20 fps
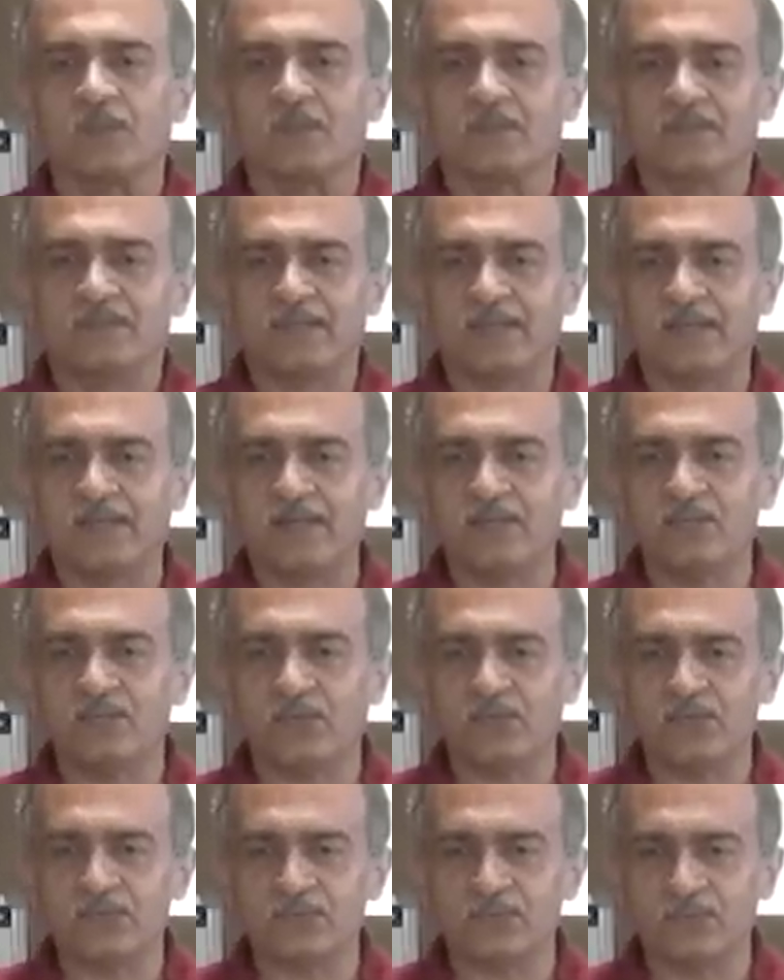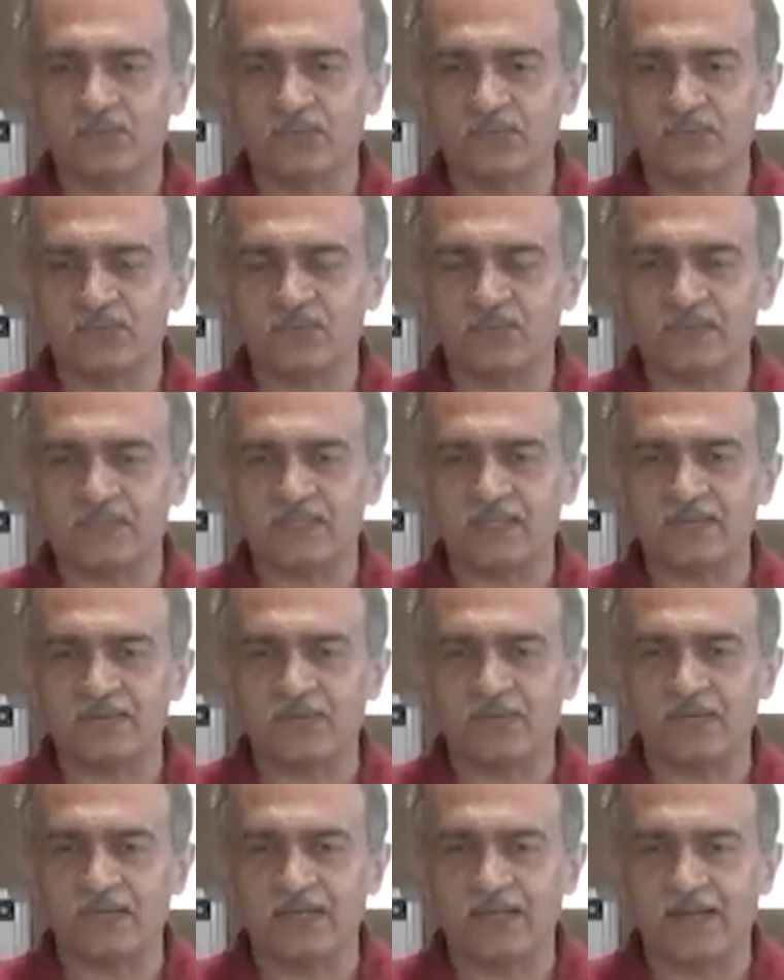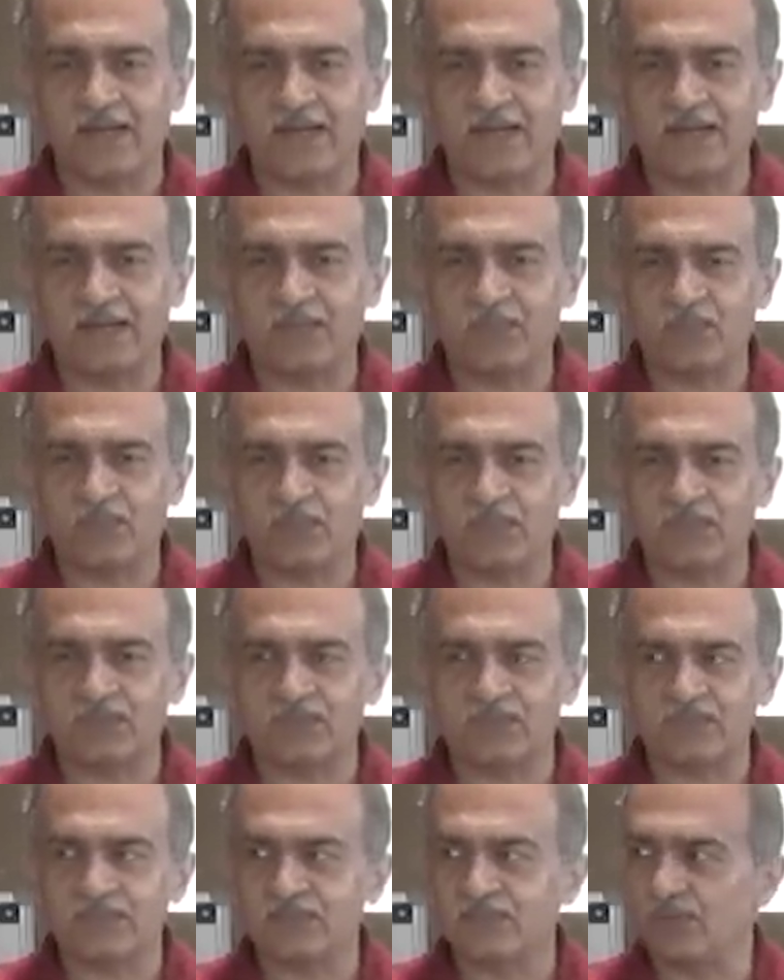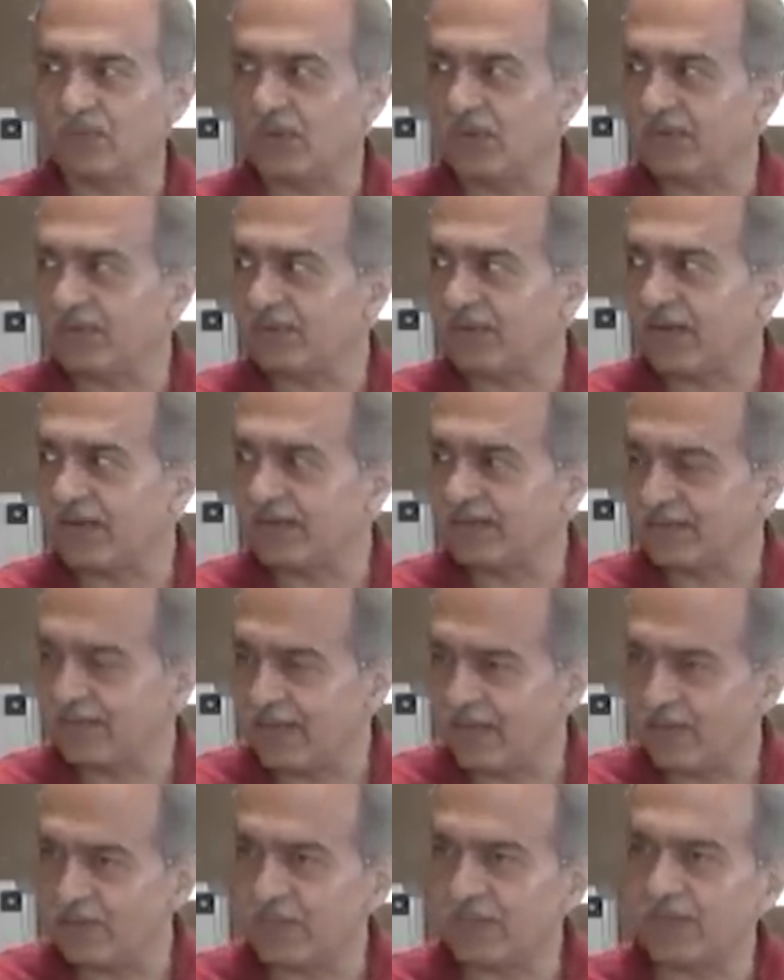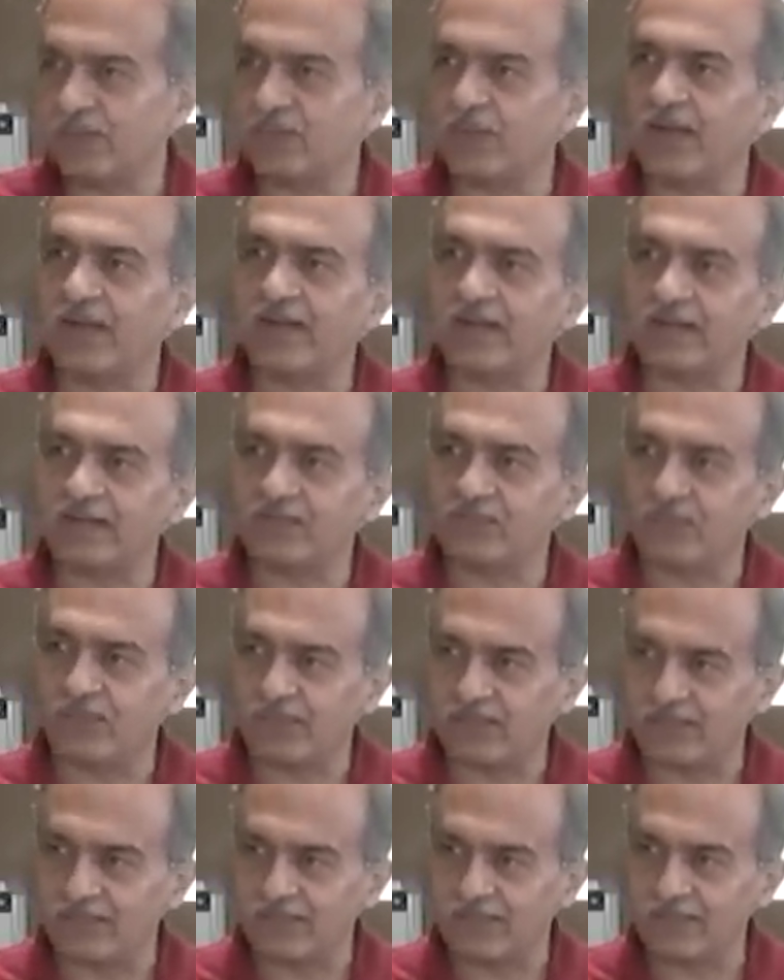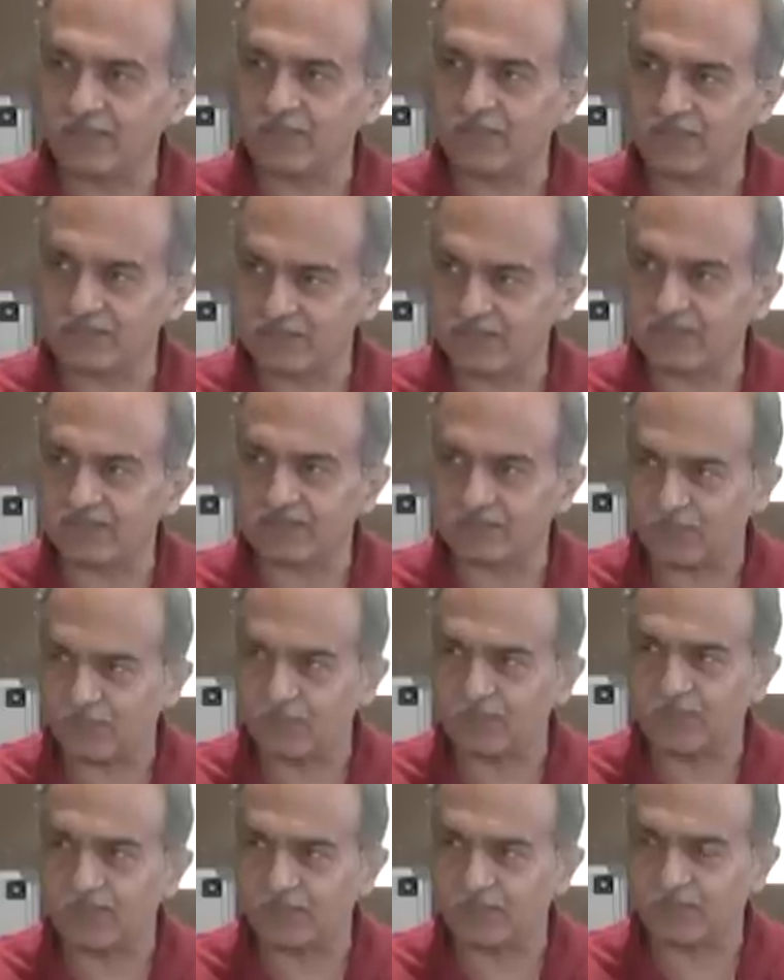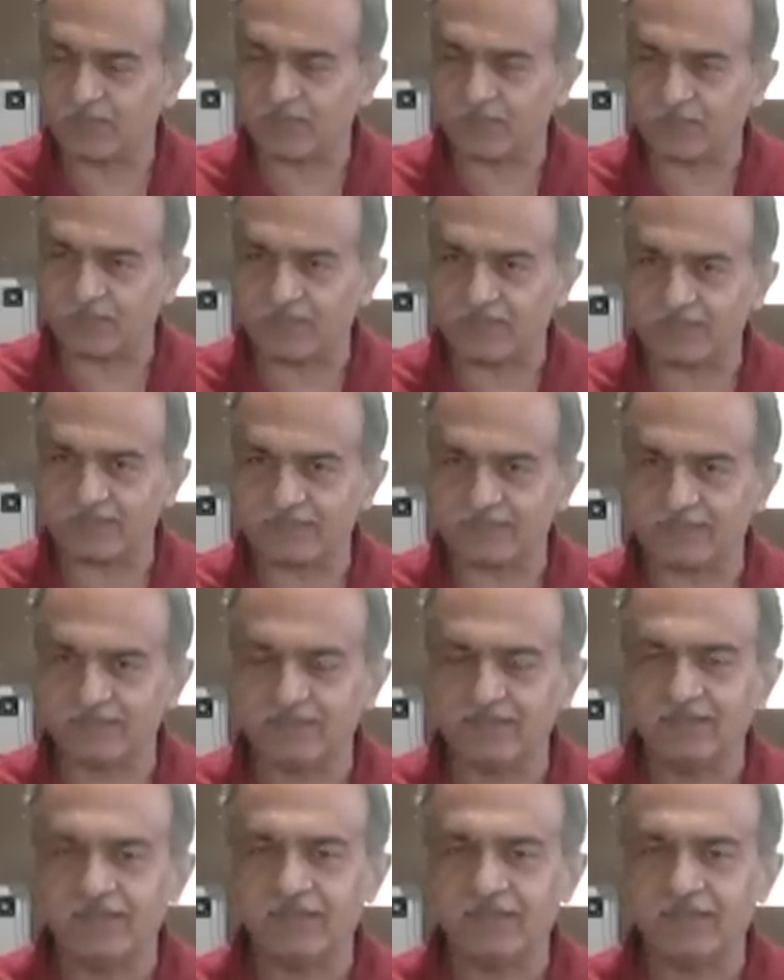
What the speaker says: Second was those which are on land which is not right now required for any immediate public purpose,